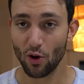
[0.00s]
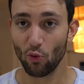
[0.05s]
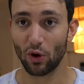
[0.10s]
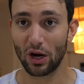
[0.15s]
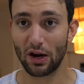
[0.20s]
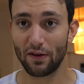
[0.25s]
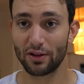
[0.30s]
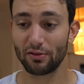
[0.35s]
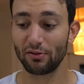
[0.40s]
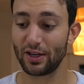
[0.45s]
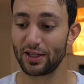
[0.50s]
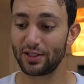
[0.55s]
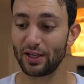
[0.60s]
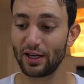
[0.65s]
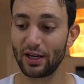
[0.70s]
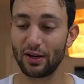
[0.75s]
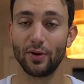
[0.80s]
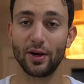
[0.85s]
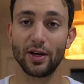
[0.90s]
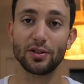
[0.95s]
Whatever the
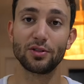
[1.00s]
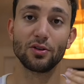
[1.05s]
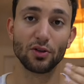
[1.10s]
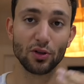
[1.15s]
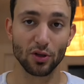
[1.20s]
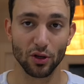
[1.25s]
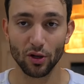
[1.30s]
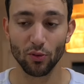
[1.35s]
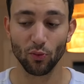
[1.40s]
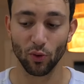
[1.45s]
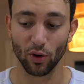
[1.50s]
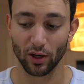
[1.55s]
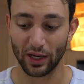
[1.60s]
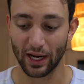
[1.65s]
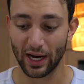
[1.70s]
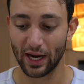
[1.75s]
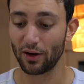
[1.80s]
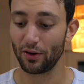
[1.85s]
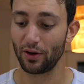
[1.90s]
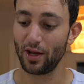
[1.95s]
reasoning was, good
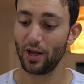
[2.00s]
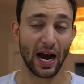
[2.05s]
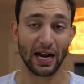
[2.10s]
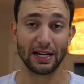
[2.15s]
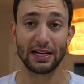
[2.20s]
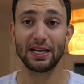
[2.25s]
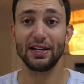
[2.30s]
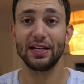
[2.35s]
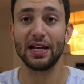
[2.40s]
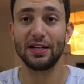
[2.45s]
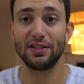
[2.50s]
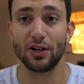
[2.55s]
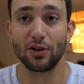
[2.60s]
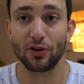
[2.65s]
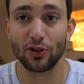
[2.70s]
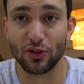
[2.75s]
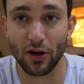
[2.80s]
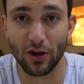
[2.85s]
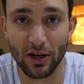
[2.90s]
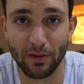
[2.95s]
workout. I need to get dinner
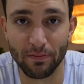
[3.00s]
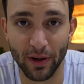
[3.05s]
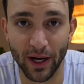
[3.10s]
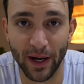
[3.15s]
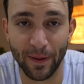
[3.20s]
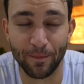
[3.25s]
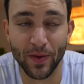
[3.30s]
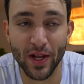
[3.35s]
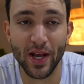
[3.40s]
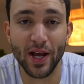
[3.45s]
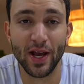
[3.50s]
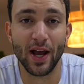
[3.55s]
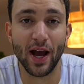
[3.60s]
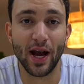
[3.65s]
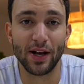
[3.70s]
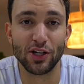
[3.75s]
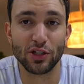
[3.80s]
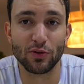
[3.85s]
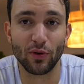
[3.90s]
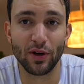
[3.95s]
started, but
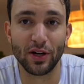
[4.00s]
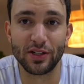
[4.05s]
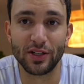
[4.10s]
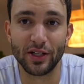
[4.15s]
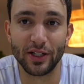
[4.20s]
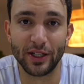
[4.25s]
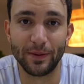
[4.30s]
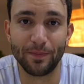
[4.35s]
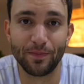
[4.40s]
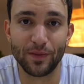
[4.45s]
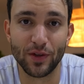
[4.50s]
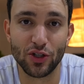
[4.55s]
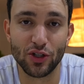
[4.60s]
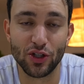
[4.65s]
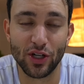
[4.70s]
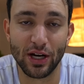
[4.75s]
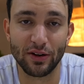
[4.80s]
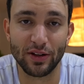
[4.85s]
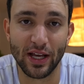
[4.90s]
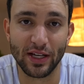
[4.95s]
just wanted to
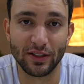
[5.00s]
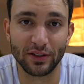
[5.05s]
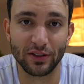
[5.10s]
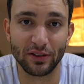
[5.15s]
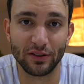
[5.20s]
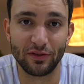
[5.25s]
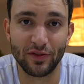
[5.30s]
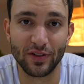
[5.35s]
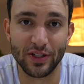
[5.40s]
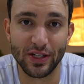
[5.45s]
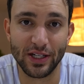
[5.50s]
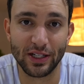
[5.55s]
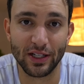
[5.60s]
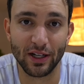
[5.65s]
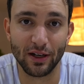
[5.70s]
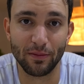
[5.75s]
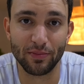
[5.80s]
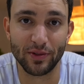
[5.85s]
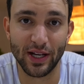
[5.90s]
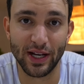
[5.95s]
share that little physique
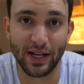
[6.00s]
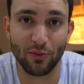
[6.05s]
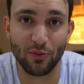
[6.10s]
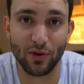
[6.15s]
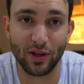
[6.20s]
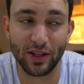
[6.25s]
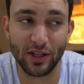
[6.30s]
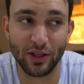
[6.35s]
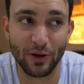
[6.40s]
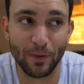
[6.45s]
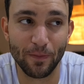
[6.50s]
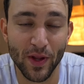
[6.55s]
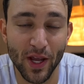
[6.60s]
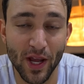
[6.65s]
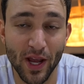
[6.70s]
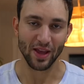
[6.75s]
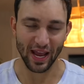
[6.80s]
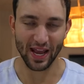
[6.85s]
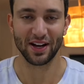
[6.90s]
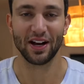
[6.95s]
update with you.
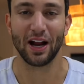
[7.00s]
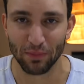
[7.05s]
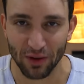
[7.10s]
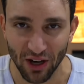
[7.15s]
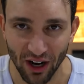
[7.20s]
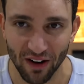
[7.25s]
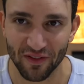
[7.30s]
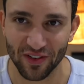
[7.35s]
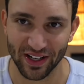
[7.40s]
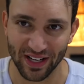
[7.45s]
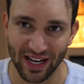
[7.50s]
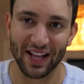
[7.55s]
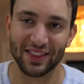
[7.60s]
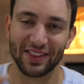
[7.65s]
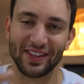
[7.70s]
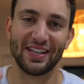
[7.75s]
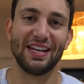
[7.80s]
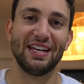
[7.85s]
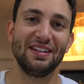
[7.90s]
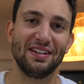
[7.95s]
And I'm confident at
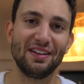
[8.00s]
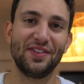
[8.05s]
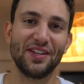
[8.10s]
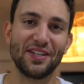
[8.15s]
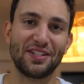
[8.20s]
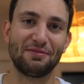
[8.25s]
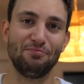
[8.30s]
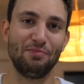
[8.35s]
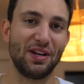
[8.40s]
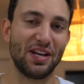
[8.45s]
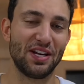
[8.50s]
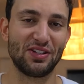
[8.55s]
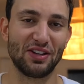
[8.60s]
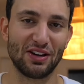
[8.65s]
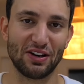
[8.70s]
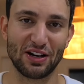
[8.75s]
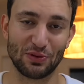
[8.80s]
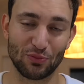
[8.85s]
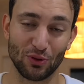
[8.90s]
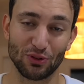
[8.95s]
the end of this mini
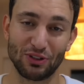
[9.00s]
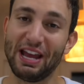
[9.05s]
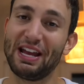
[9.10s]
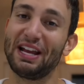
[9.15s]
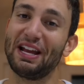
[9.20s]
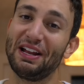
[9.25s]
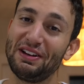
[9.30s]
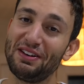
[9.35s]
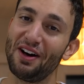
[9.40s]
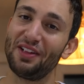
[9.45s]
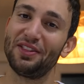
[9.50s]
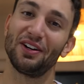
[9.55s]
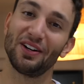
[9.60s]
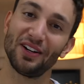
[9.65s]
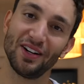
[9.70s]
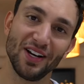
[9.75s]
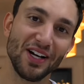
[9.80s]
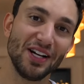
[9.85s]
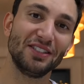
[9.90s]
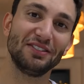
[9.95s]
series, we'll take
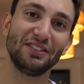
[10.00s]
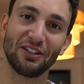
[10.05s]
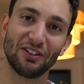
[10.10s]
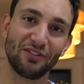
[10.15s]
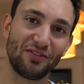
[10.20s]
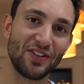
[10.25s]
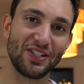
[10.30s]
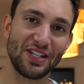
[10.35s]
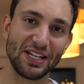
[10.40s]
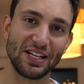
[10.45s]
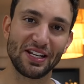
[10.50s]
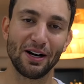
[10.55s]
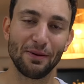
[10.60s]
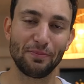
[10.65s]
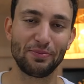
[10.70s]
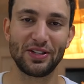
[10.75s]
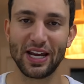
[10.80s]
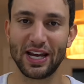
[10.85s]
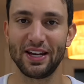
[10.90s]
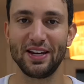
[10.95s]
another little physique
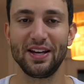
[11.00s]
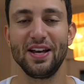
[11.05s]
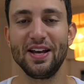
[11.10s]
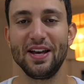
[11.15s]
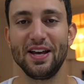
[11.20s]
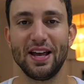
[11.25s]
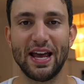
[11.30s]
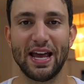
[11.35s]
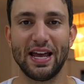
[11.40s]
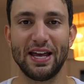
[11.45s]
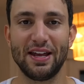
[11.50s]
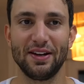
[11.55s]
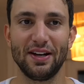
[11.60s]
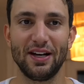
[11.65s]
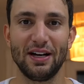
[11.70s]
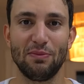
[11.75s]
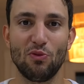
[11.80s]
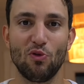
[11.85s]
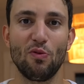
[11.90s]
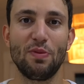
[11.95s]
update and
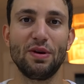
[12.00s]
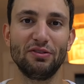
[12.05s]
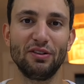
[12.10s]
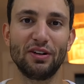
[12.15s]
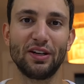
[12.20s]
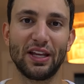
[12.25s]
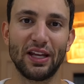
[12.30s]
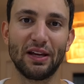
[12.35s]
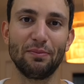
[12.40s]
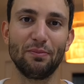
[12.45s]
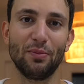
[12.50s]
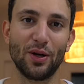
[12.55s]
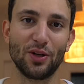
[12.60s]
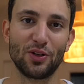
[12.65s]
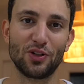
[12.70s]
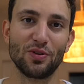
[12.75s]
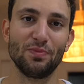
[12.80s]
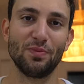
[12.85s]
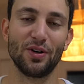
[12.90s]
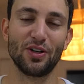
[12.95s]
um, we'll be looking
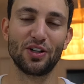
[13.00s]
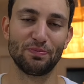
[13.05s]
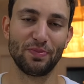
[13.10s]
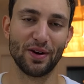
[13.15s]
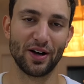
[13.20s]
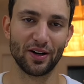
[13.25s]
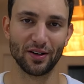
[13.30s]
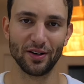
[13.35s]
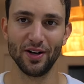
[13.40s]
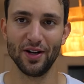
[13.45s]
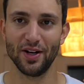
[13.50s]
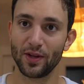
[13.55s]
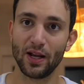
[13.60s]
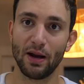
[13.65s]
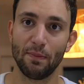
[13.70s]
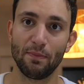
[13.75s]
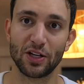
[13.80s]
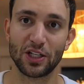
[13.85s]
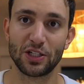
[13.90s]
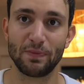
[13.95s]
much, much better. I'm
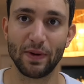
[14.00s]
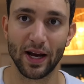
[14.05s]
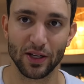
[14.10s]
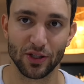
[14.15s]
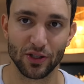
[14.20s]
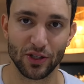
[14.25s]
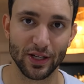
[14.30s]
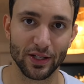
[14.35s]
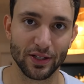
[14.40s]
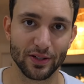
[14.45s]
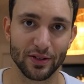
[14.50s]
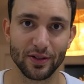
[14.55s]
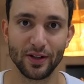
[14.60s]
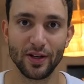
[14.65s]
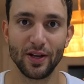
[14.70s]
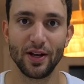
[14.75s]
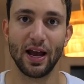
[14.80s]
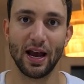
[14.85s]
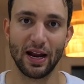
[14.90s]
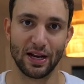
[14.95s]
gonna smash this
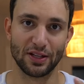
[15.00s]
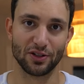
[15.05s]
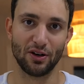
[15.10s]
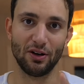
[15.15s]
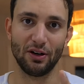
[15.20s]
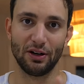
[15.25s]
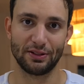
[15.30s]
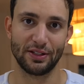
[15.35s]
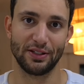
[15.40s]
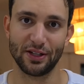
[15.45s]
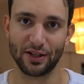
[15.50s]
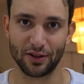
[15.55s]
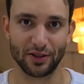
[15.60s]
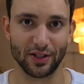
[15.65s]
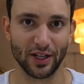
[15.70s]
and it's on to dinner